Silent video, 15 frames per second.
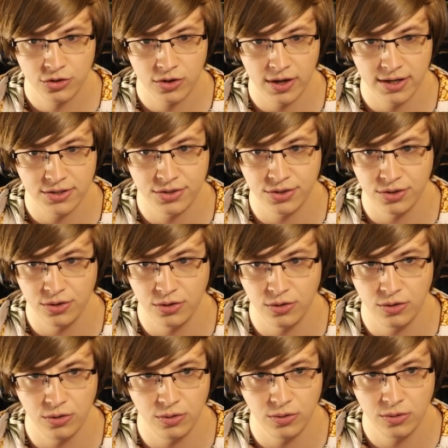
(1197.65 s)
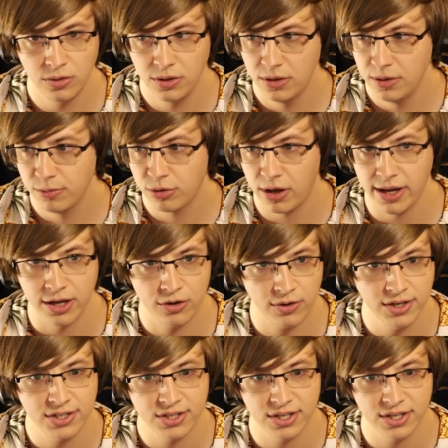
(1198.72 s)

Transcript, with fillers: try to probably increase the